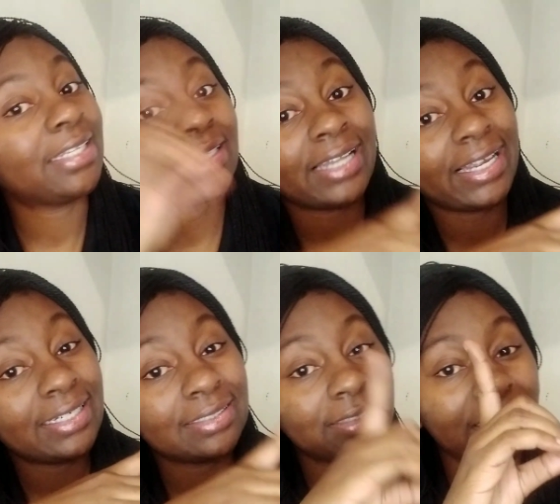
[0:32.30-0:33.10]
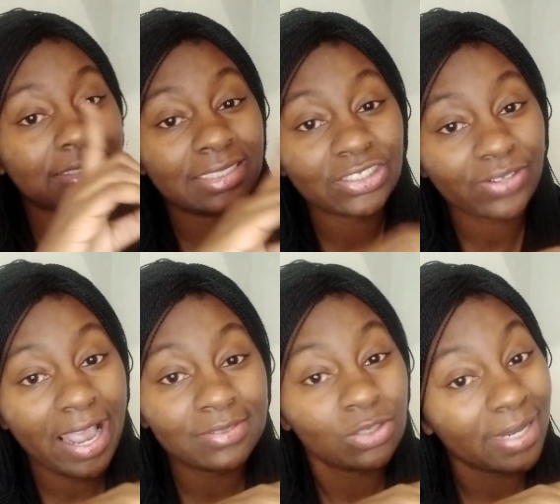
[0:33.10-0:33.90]
like, and
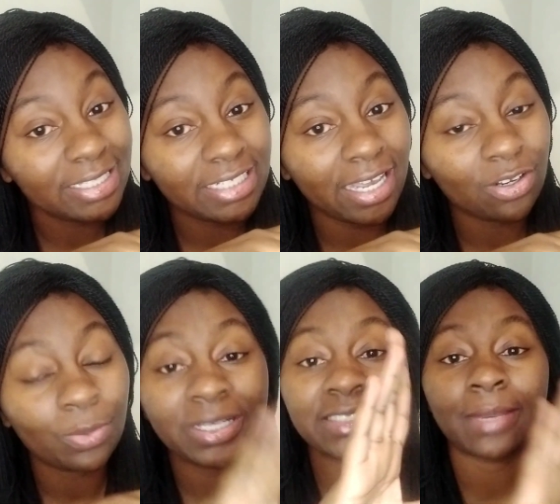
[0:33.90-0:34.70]
subscribe to my channel because